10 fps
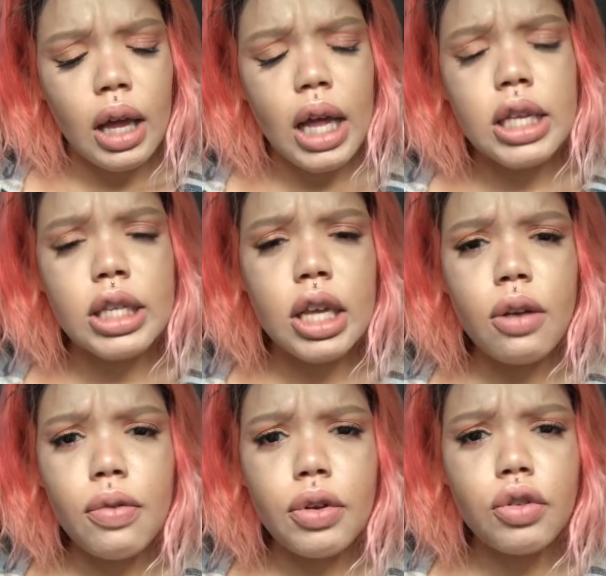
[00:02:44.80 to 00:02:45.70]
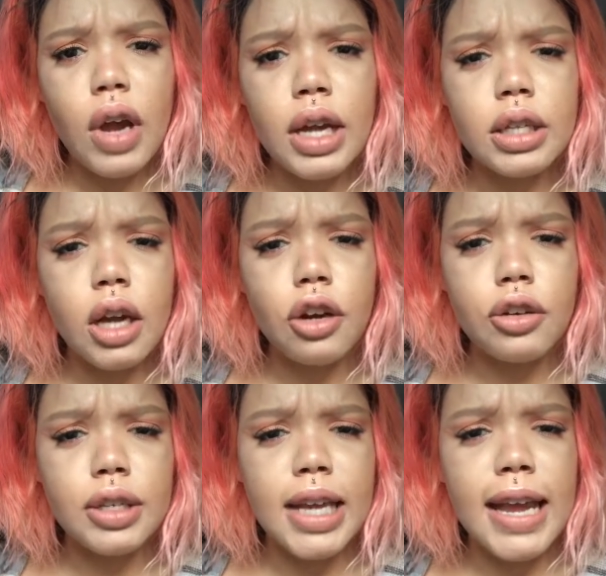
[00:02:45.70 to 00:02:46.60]
instead of her trying to
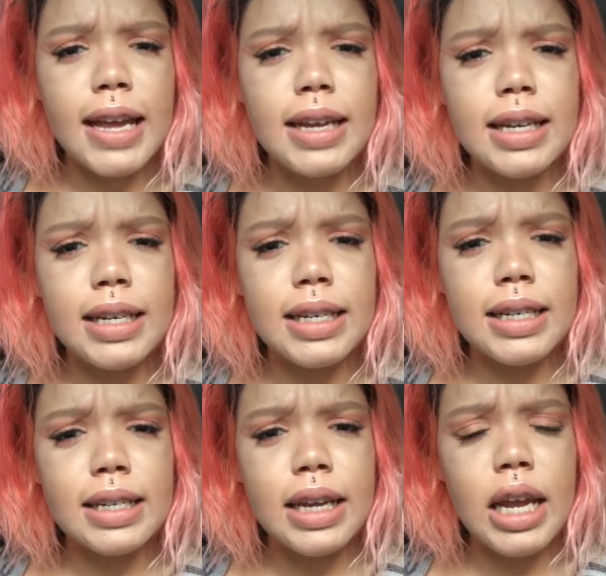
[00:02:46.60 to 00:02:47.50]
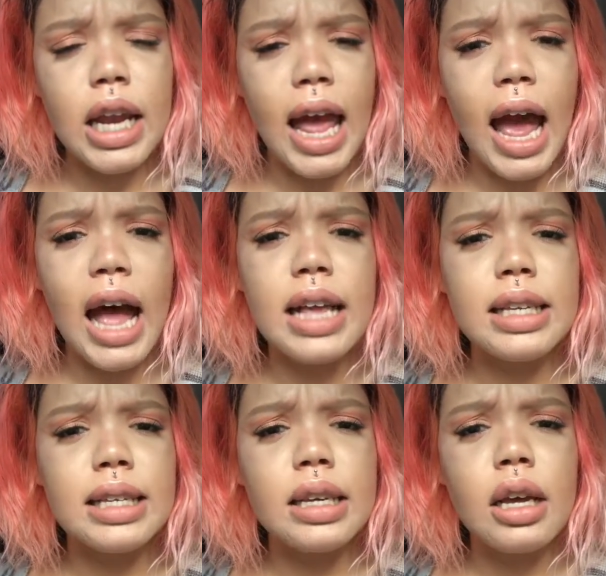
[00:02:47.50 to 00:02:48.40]
understand and
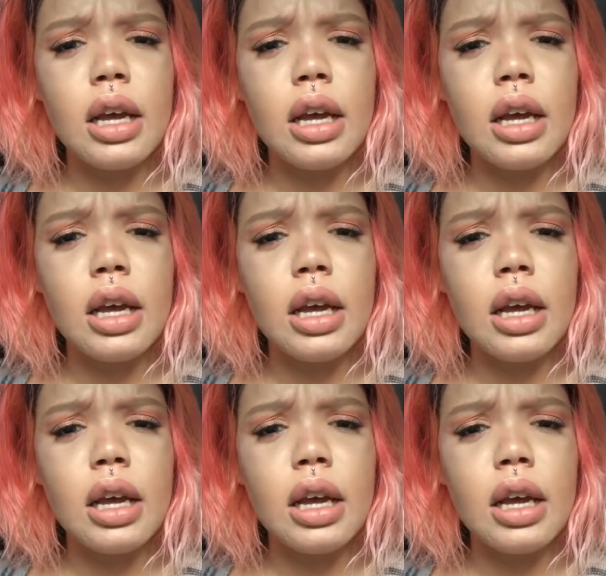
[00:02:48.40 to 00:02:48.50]
ask,